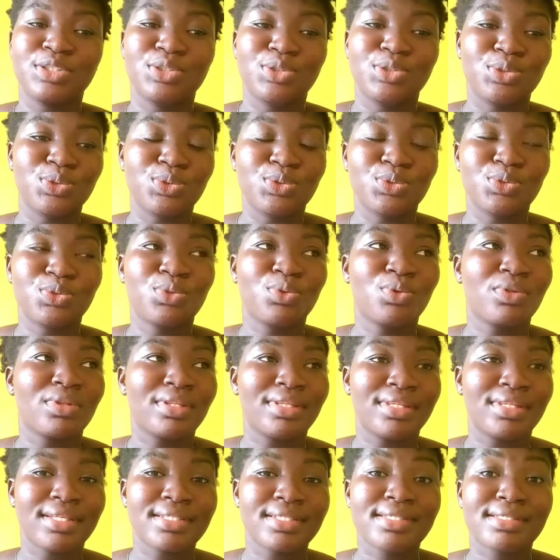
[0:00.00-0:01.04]
do
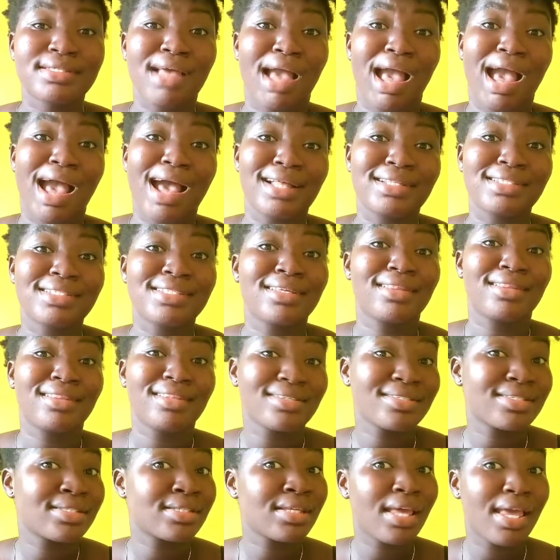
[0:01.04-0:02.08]
this at
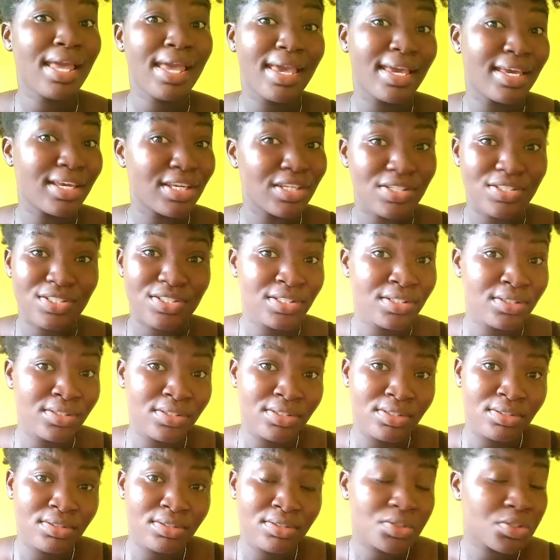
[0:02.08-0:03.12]
this age.
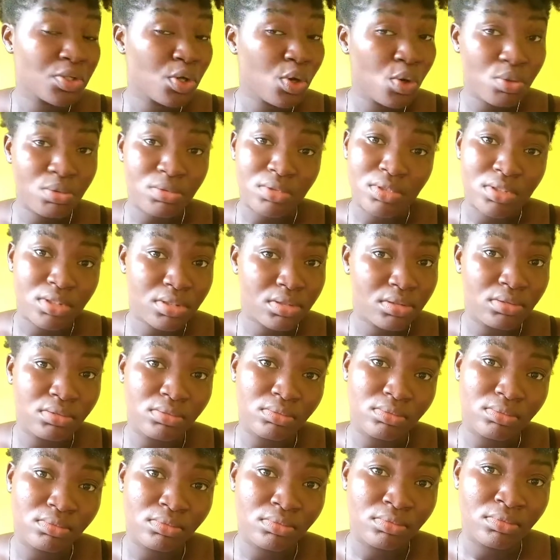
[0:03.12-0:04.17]
Don't.
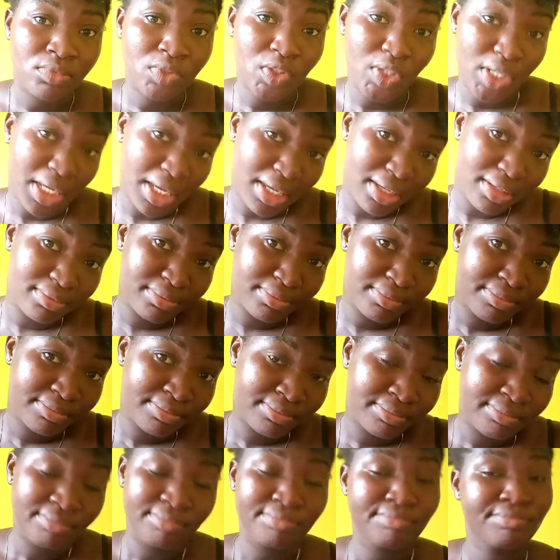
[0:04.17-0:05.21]
Okay?
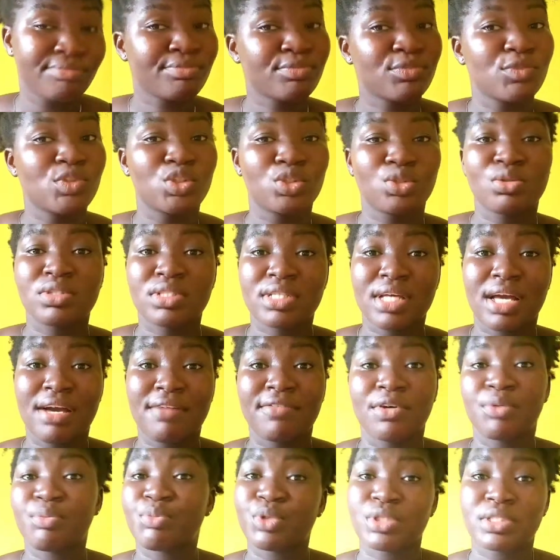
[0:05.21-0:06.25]
Don't
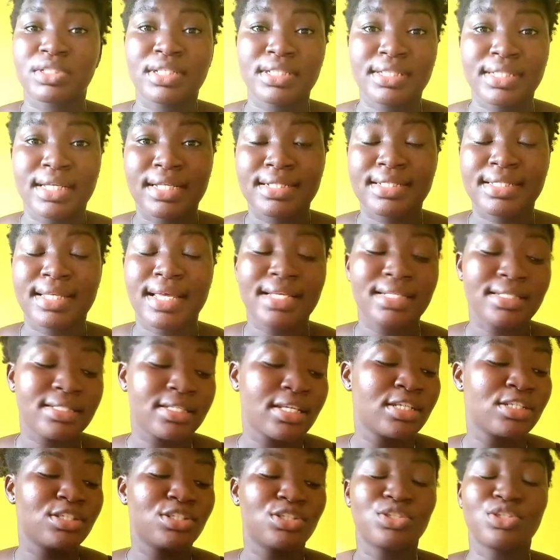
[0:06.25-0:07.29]
have unprotected sex.
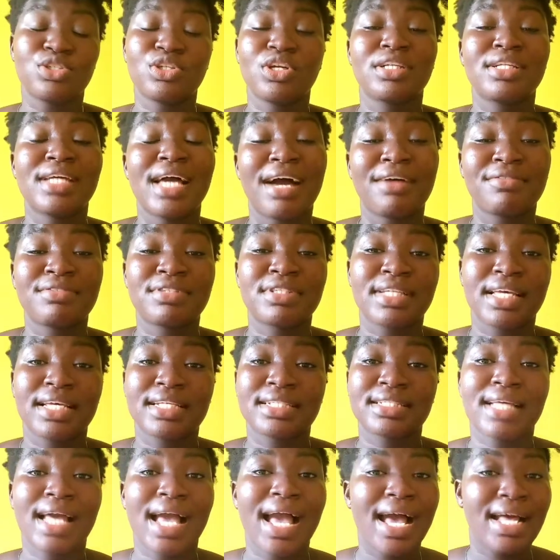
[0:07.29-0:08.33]
Do not have
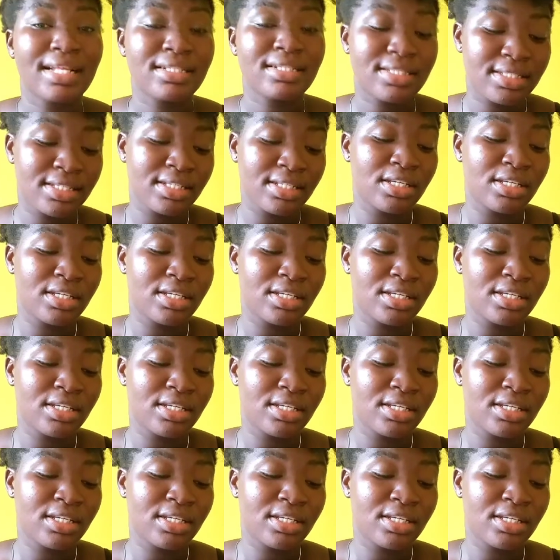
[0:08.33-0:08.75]
sex at